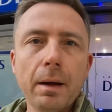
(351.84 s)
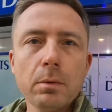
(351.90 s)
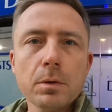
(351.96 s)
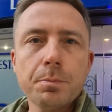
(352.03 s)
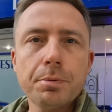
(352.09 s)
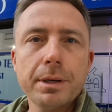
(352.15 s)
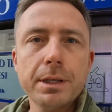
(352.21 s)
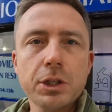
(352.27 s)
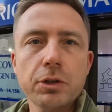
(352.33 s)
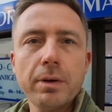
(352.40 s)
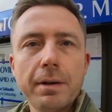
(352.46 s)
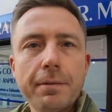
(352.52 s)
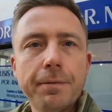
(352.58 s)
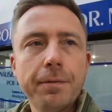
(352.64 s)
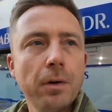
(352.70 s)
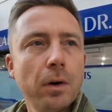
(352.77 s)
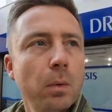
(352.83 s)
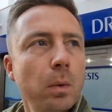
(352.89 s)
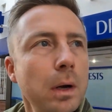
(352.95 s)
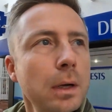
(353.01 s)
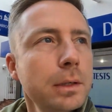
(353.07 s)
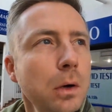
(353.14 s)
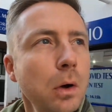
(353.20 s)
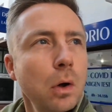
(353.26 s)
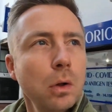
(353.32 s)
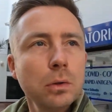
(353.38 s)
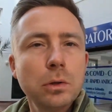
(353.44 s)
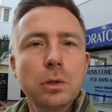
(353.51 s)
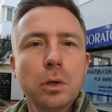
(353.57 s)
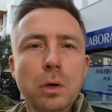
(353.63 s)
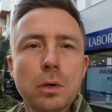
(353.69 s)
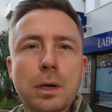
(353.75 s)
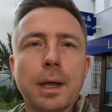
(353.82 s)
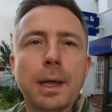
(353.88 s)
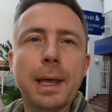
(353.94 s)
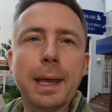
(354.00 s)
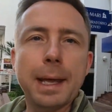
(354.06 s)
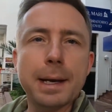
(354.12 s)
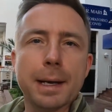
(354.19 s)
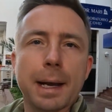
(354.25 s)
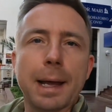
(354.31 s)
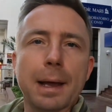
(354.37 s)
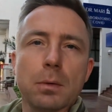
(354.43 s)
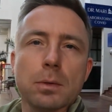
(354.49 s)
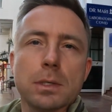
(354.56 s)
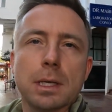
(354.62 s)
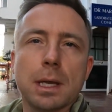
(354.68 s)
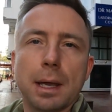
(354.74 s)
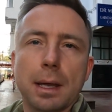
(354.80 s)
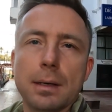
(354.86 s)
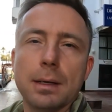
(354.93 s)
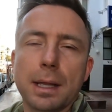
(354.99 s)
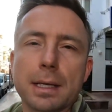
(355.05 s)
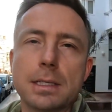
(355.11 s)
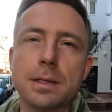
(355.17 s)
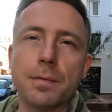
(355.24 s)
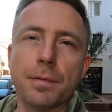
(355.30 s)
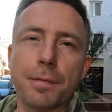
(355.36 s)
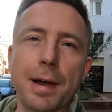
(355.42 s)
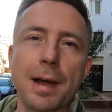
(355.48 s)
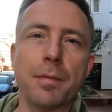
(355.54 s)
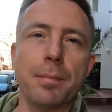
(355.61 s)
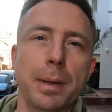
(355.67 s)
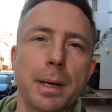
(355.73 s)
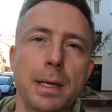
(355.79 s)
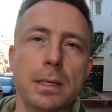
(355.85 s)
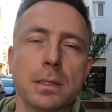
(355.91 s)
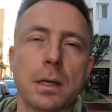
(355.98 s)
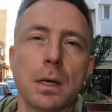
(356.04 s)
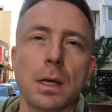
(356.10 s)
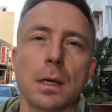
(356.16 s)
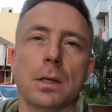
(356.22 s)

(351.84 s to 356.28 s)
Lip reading: That was pretty straightforward, all done in and out in less than 5 minutes.